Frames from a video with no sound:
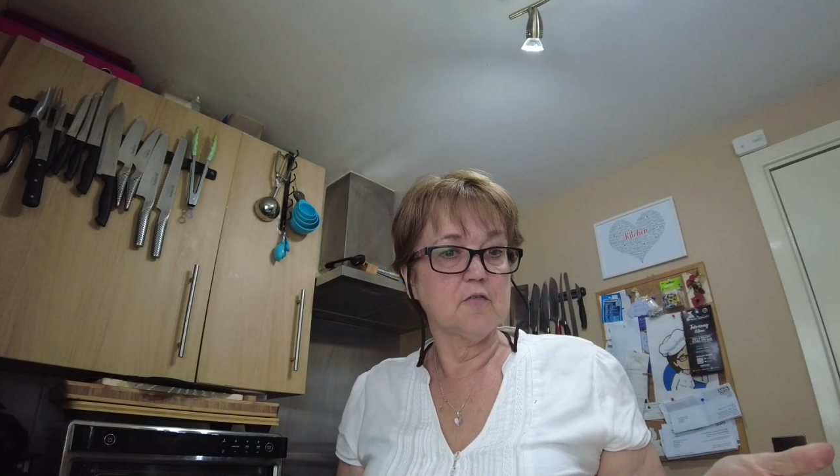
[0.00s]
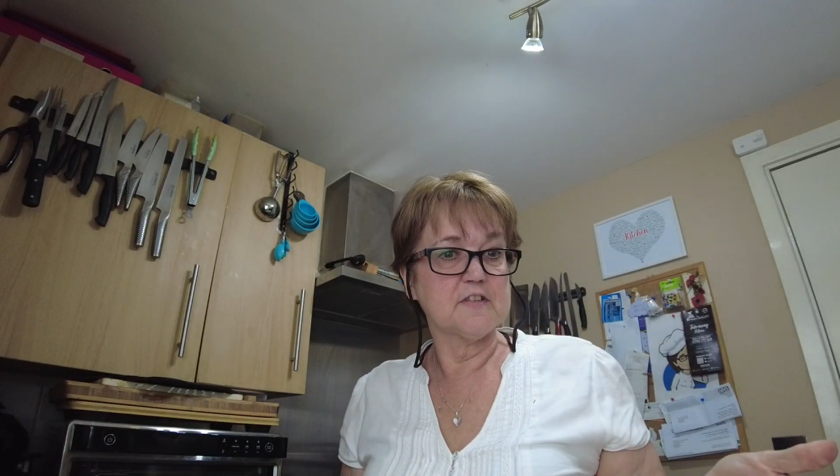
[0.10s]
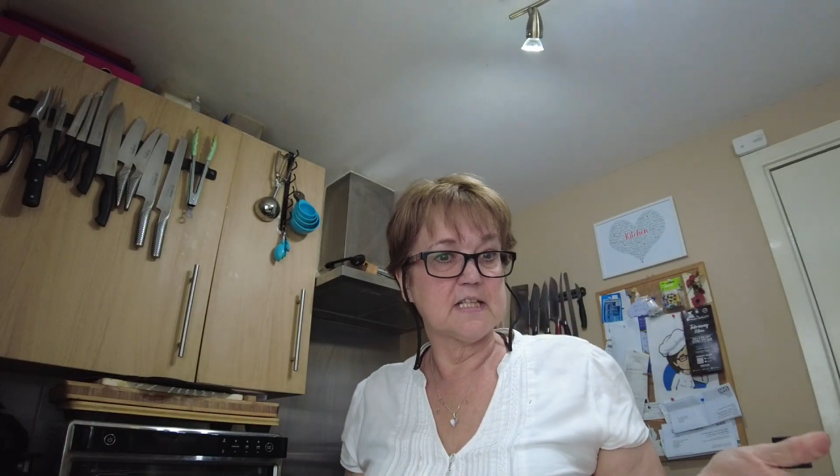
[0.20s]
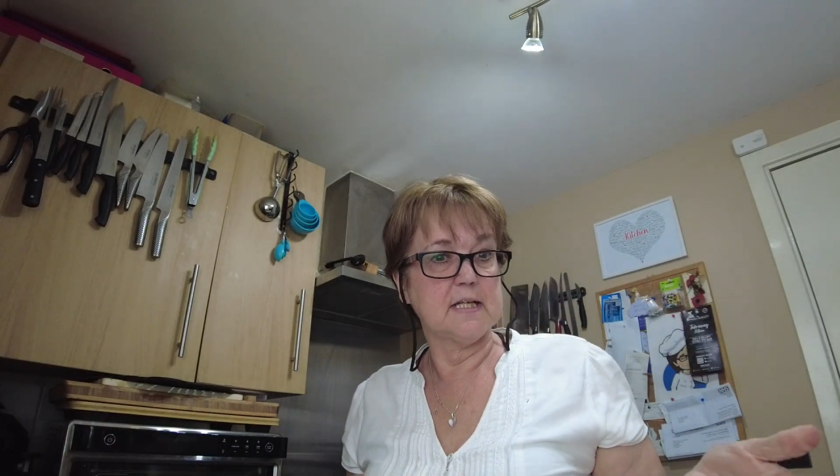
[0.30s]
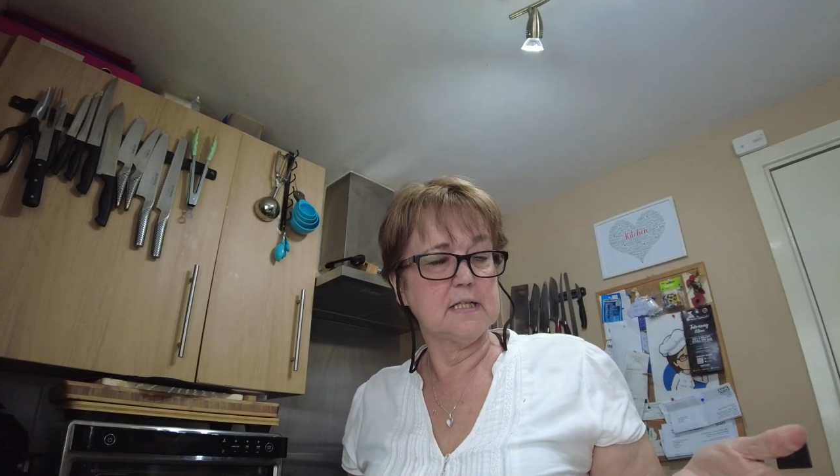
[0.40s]

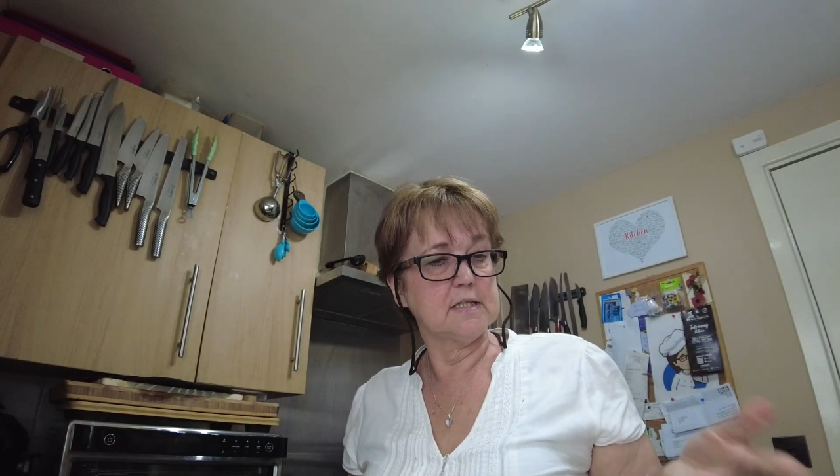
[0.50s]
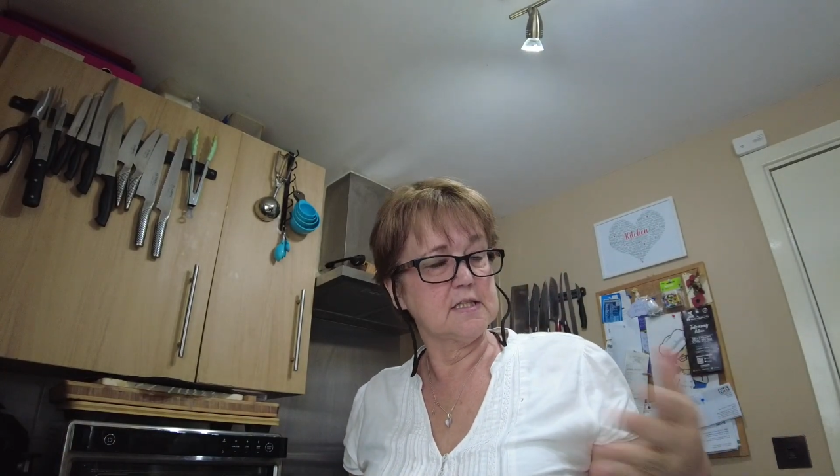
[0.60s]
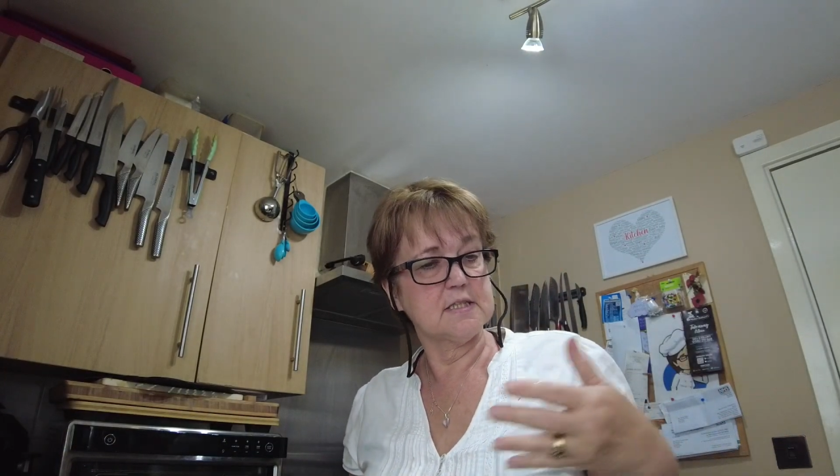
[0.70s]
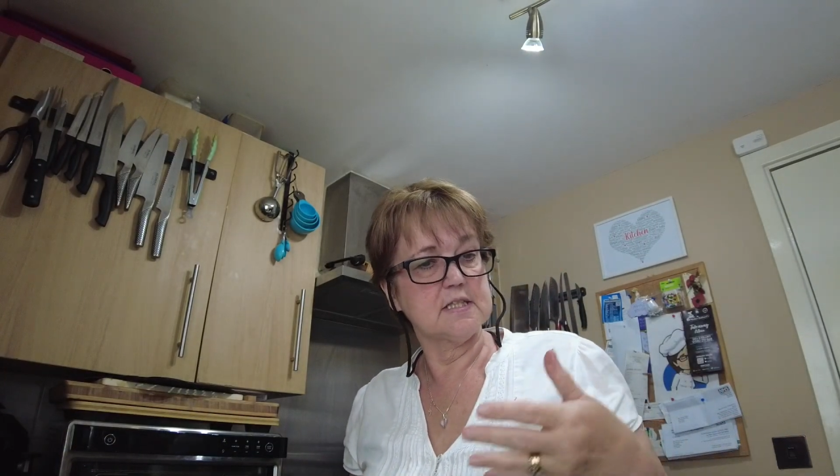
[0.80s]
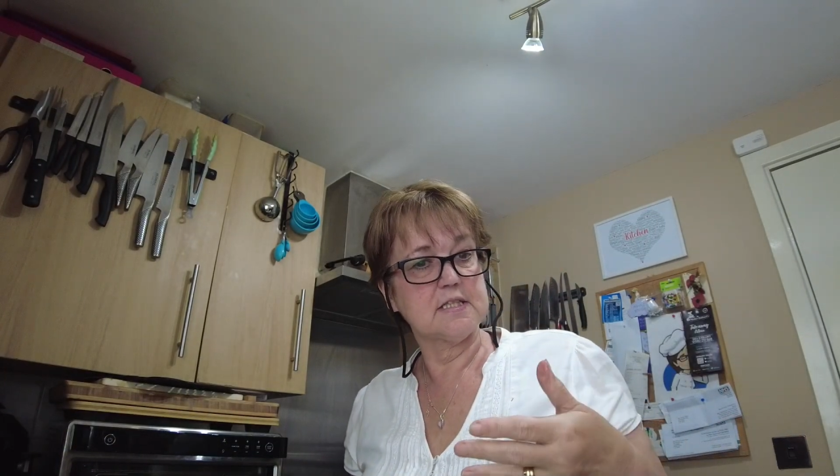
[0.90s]
obviously
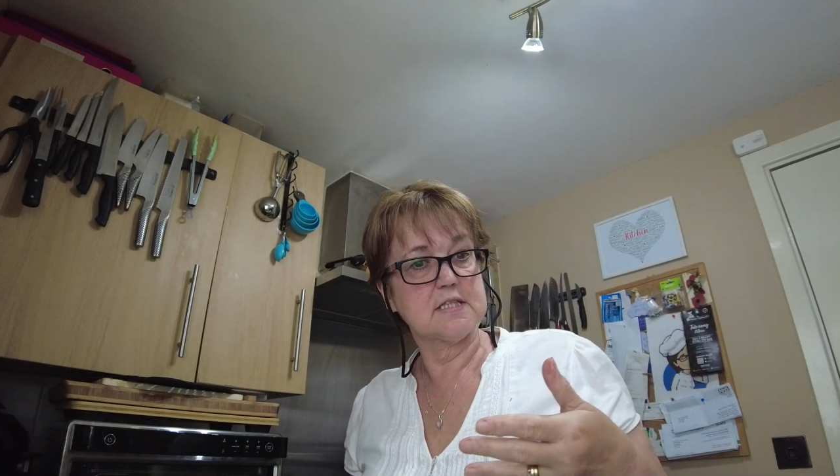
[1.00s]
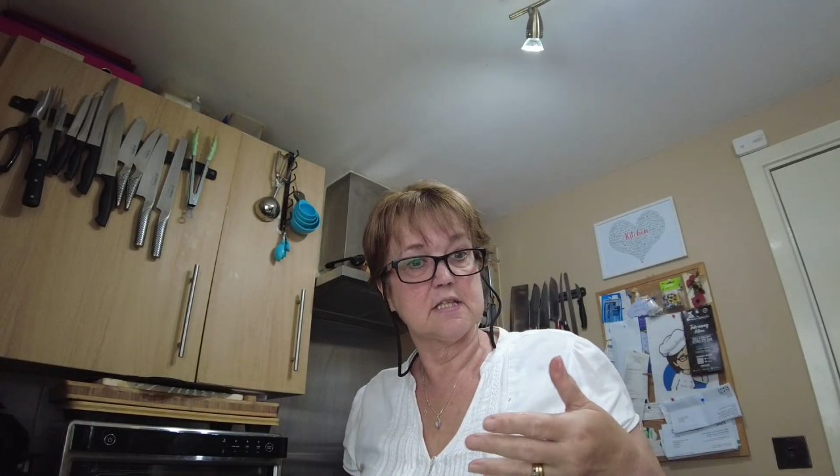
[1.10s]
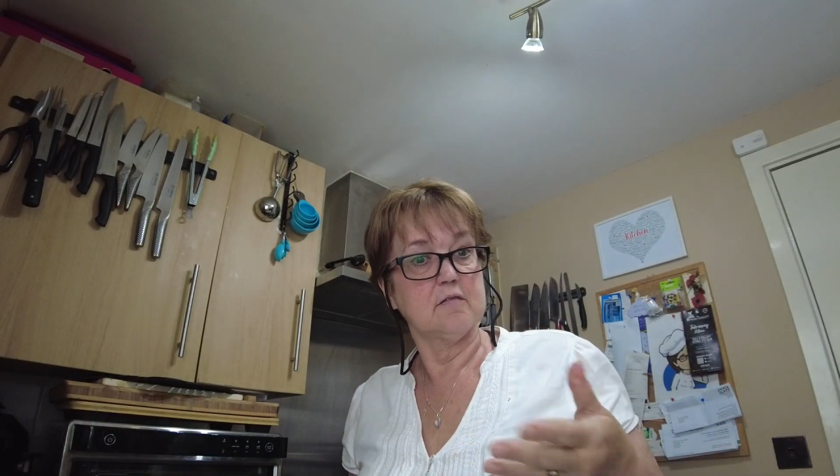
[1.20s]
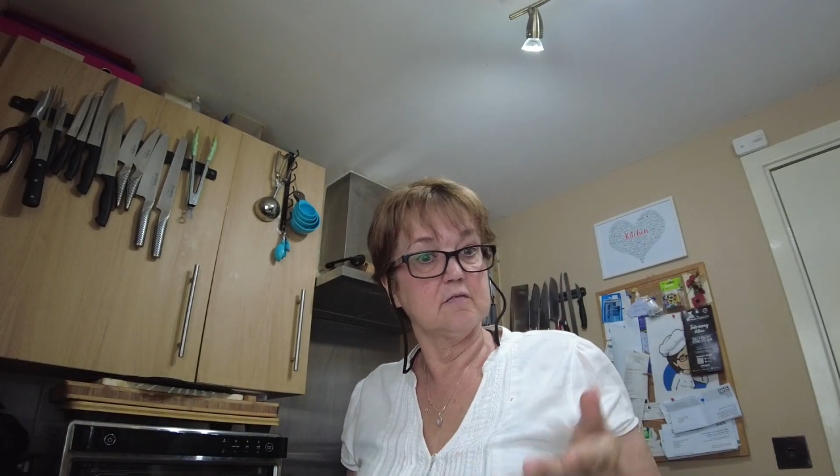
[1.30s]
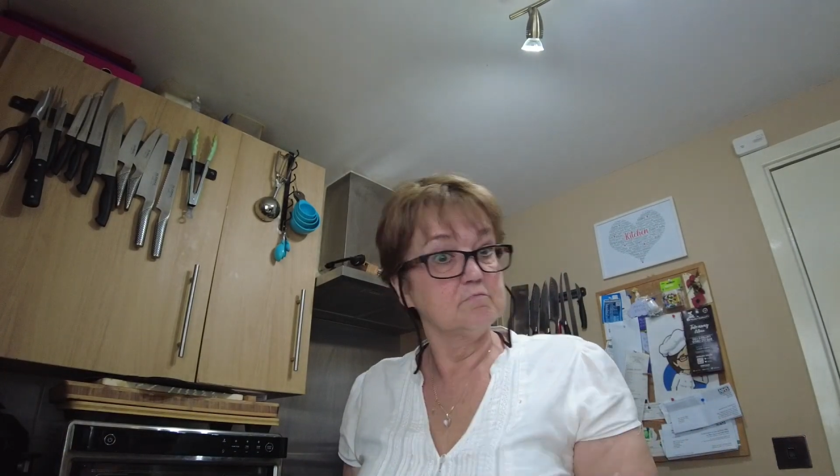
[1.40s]
this is
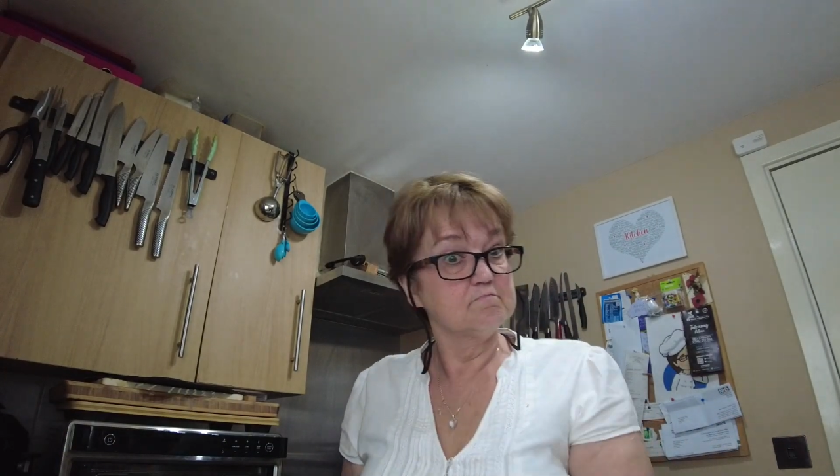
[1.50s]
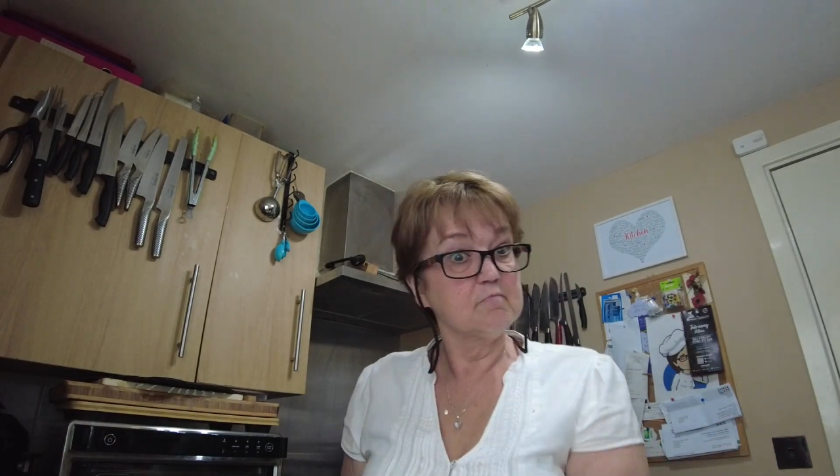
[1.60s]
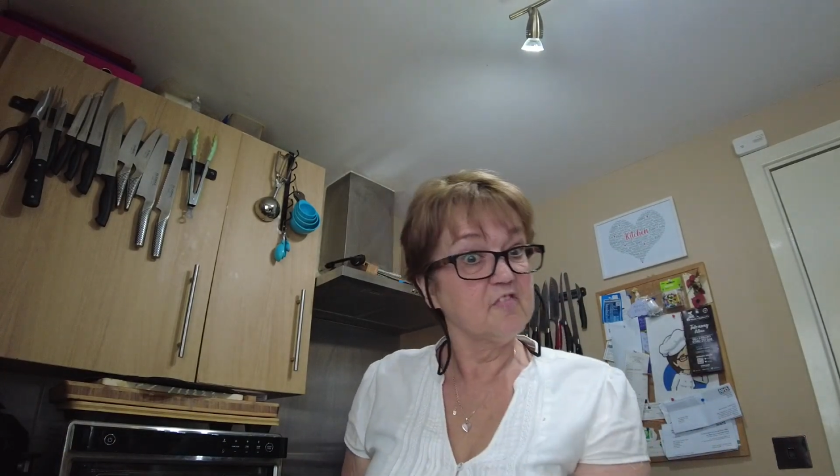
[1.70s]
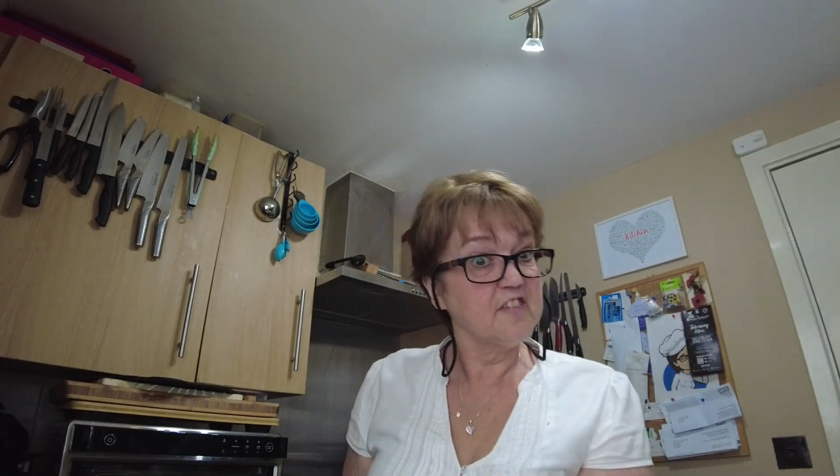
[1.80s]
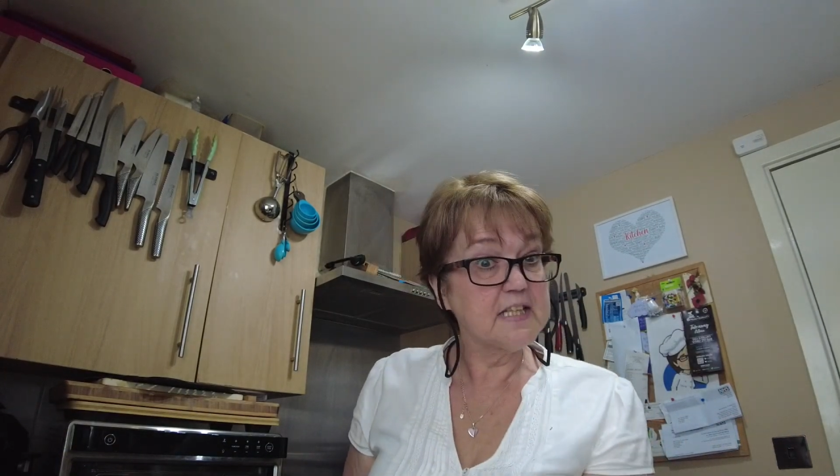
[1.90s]

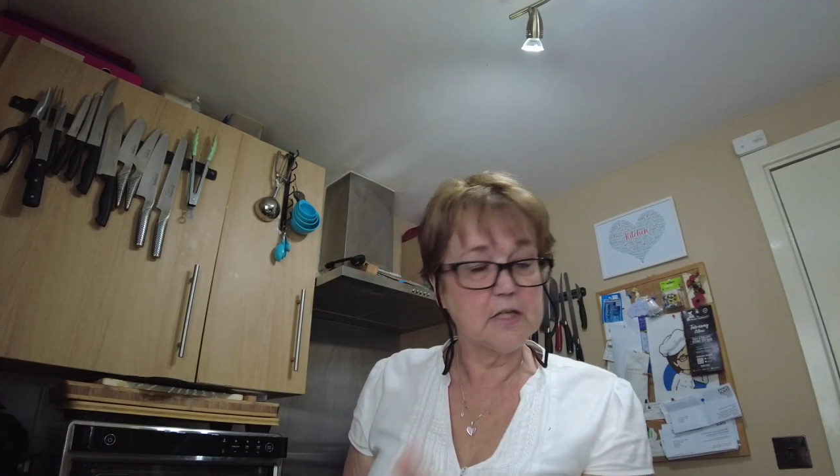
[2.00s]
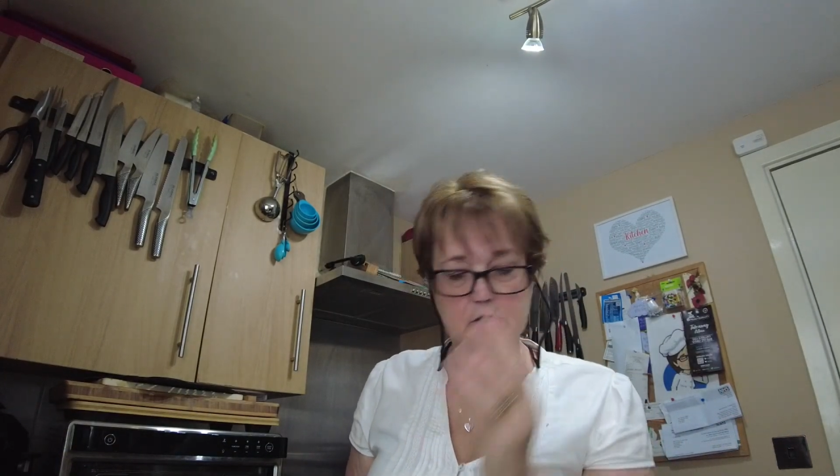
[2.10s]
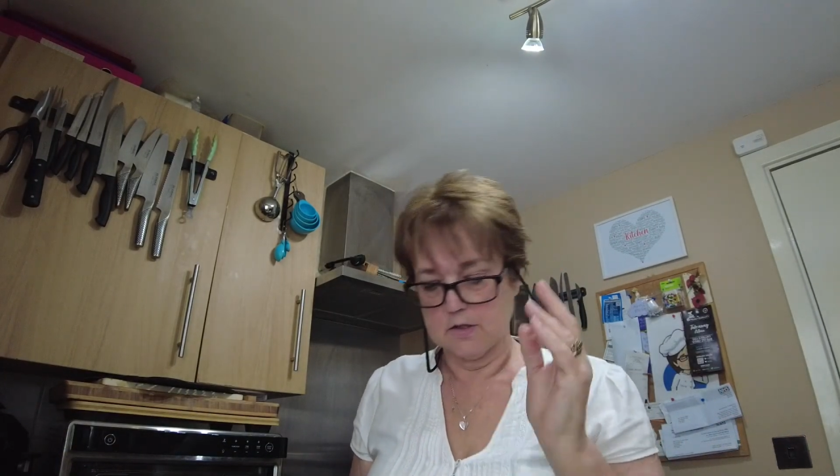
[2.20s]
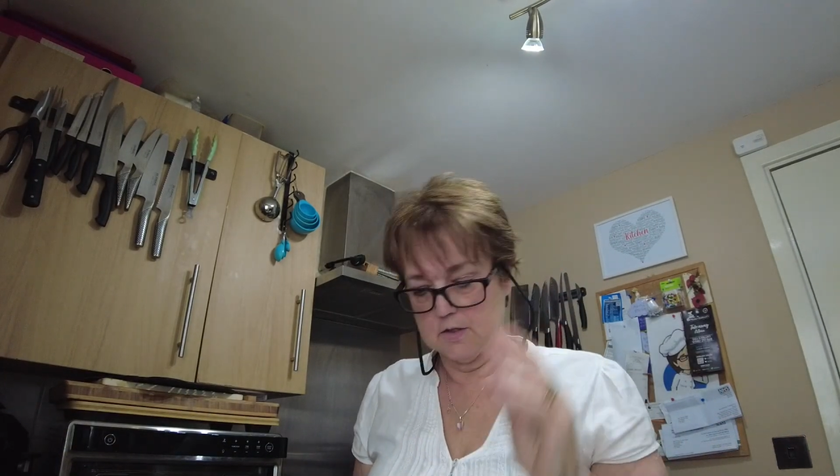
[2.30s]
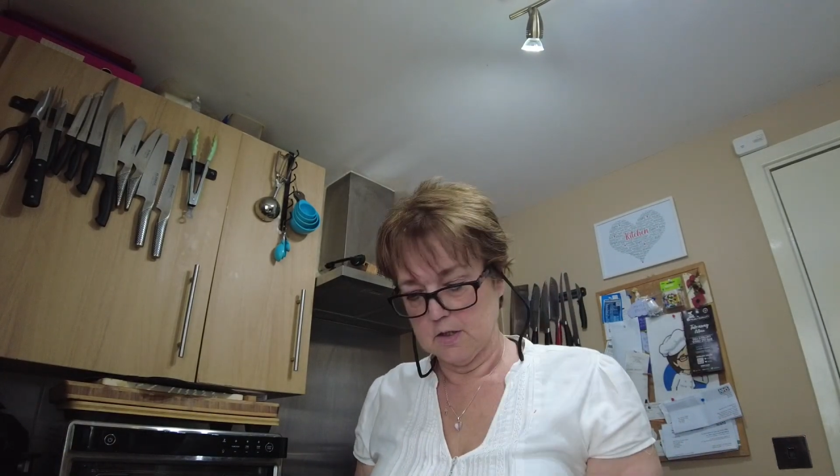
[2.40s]

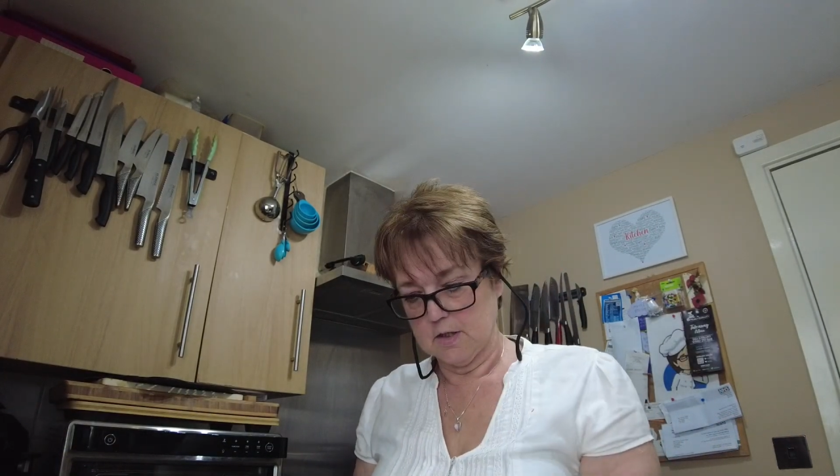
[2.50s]
vegan.